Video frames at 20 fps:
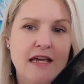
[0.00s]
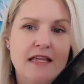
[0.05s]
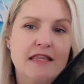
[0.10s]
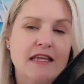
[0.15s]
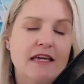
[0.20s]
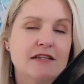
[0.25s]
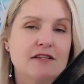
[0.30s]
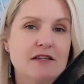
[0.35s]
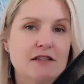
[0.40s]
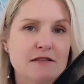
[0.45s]

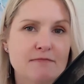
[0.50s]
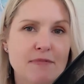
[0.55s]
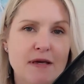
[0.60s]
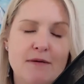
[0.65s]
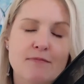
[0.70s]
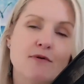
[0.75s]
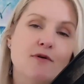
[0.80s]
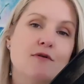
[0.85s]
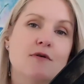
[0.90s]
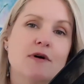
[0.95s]
They're just
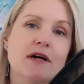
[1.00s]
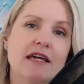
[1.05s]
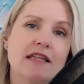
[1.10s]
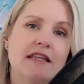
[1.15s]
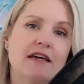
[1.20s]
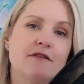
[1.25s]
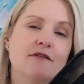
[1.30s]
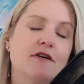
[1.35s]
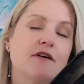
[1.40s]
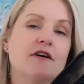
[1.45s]
people in
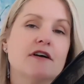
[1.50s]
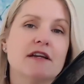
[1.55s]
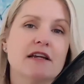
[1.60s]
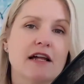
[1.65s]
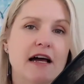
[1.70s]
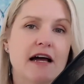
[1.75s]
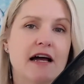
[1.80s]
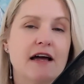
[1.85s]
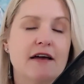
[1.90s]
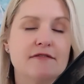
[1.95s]
their own
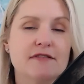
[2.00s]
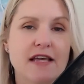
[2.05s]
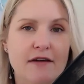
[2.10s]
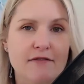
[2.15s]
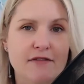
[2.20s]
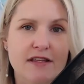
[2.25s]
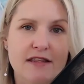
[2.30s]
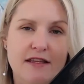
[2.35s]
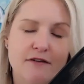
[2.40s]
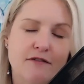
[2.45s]
lives
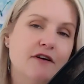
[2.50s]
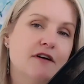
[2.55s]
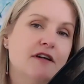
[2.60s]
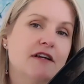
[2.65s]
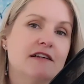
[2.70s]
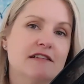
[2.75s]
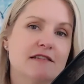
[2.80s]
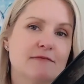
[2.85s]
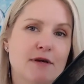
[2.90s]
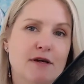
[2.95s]
having their own
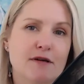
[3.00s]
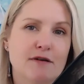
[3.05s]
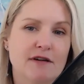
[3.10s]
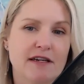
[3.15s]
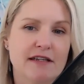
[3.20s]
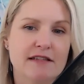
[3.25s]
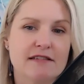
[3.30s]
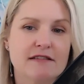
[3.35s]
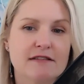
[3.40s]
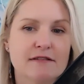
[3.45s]

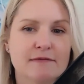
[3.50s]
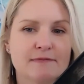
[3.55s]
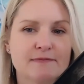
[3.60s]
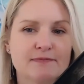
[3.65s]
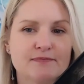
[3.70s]
experience.